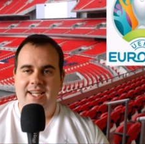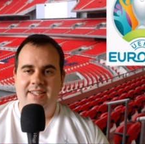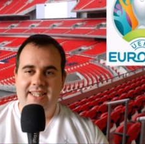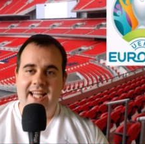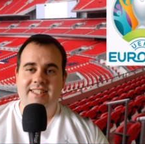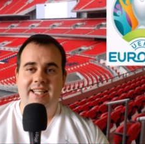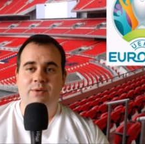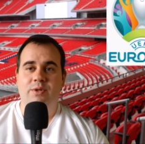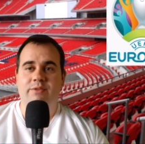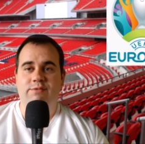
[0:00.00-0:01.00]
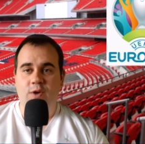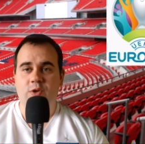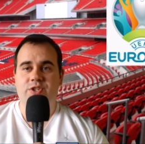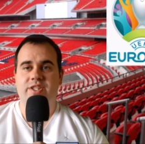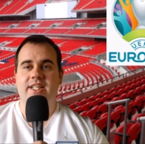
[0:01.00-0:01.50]
And that's how,
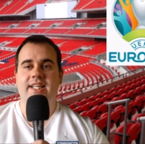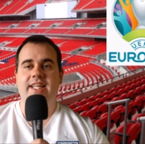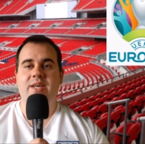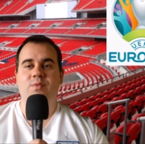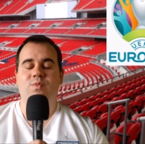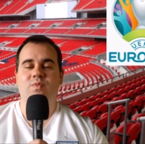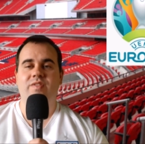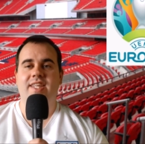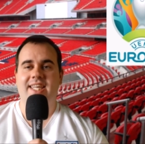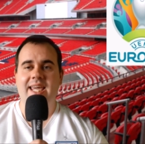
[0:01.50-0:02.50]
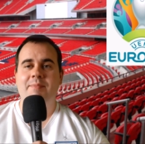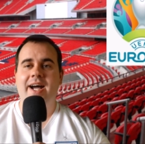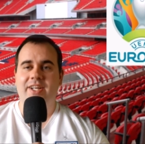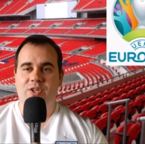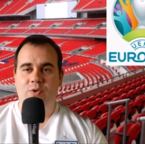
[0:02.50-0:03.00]
unfortunately, the game
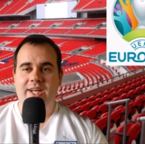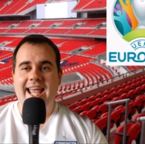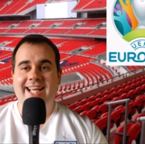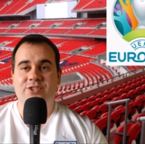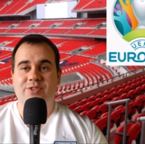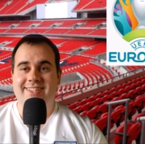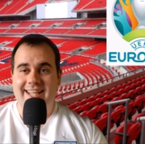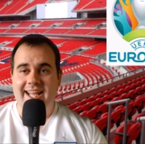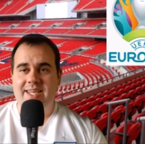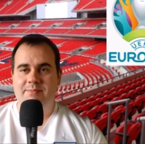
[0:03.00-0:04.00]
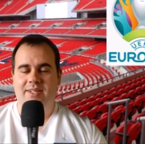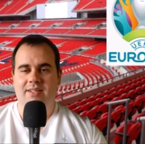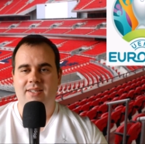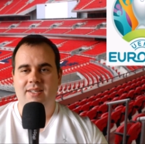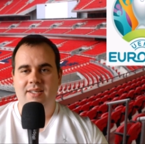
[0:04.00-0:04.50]
had to go to extra time,
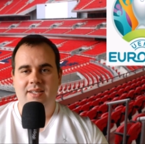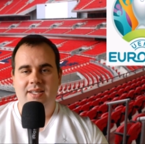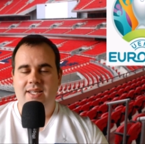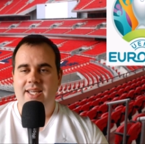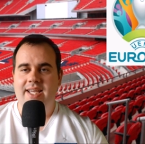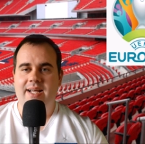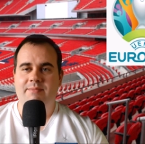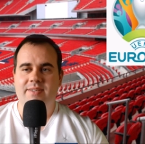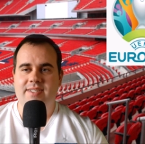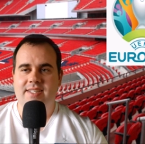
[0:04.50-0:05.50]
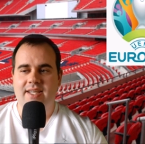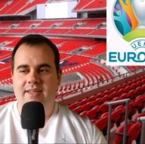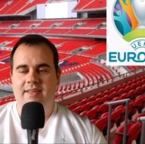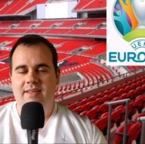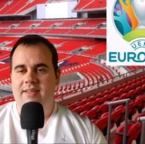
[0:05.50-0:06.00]
uh, I must
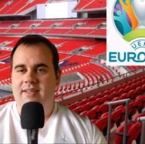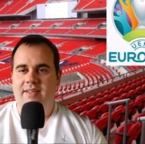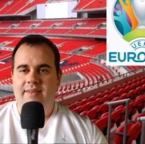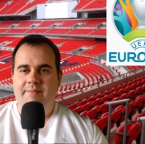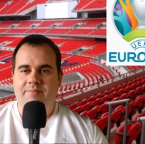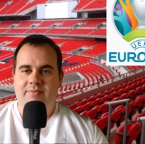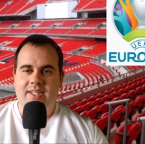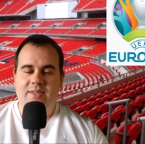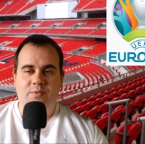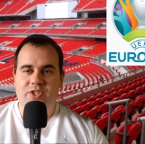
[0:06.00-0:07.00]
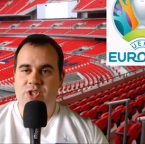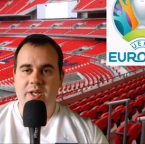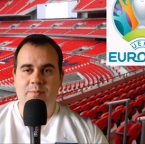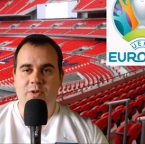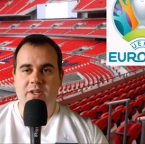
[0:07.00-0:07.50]
say. We
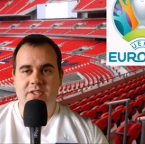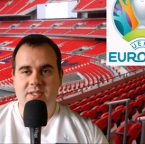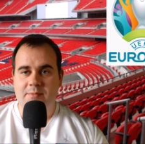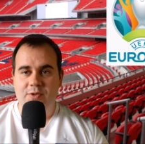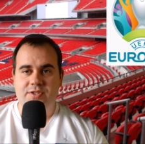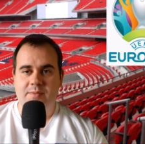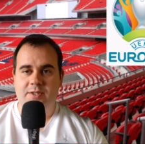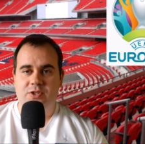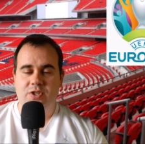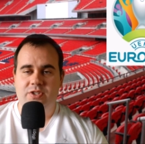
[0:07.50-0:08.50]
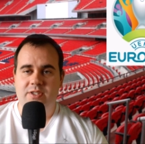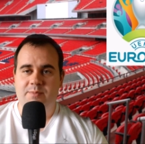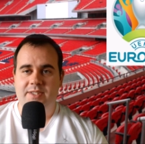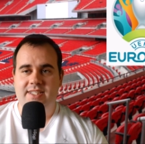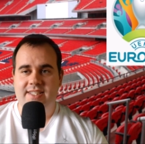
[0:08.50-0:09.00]
should have brought on some more
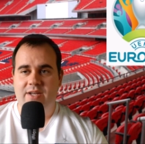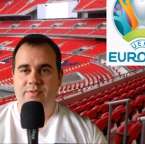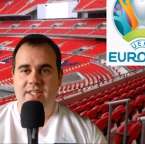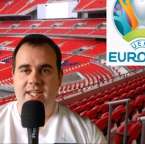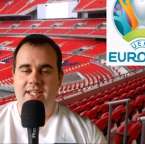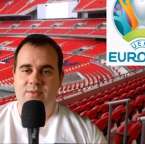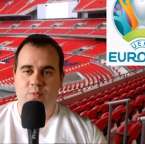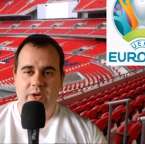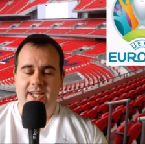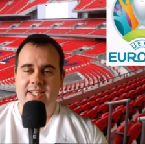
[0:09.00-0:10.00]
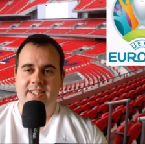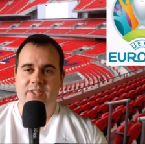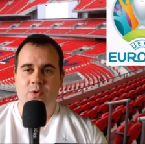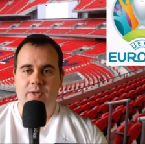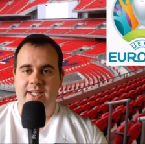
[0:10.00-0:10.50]
substitutions, but Southgate waited
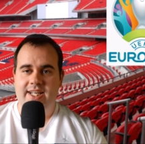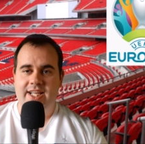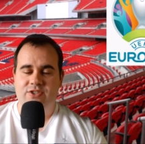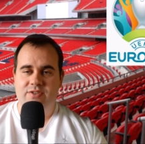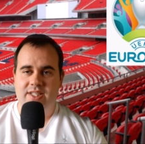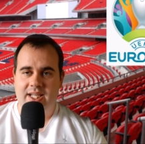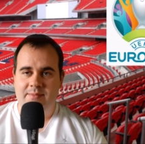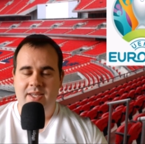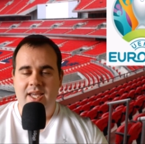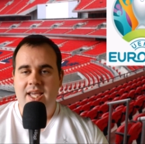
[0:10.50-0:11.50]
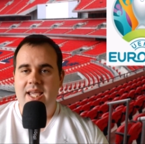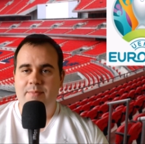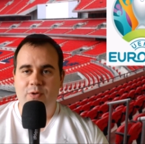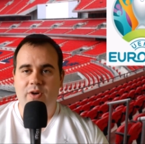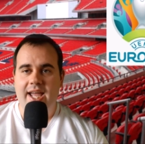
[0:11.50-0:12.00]
at going into extra time.
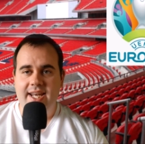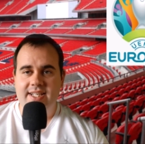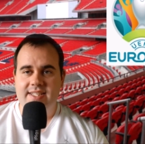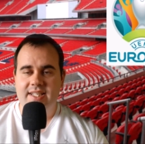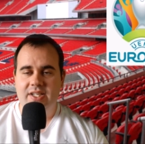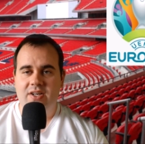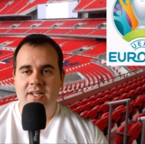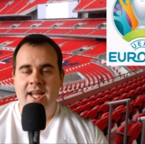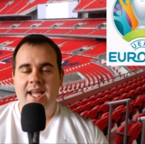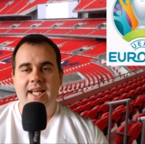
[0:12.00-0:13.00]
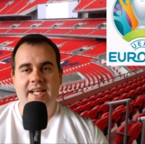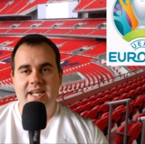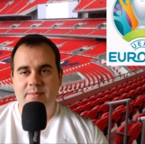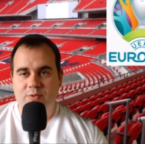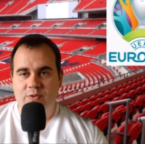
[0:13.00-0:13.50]
He brought Henderson on, and
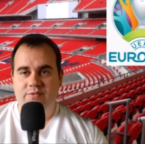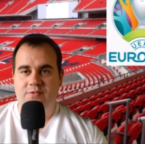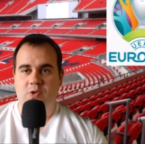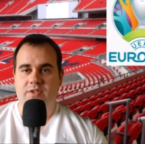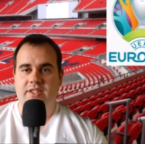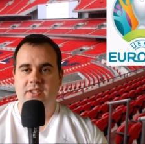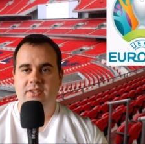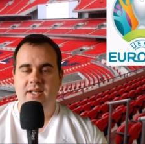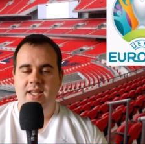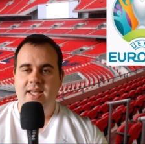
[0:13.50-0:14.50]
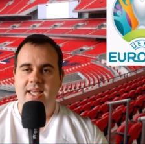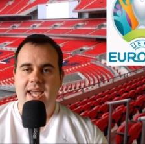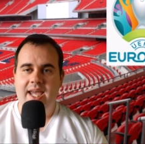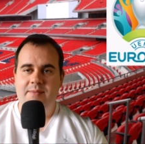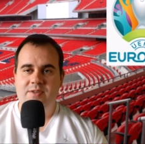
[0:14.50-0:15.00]
then he brought Foden on
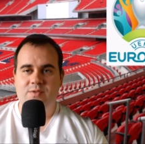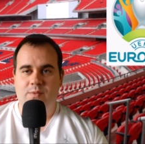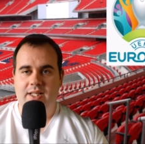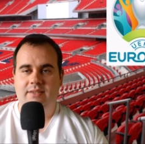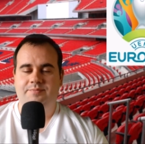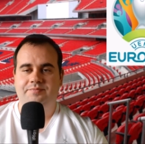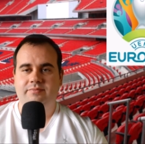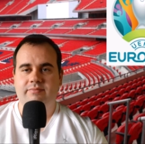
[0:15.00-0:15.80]
um, as well,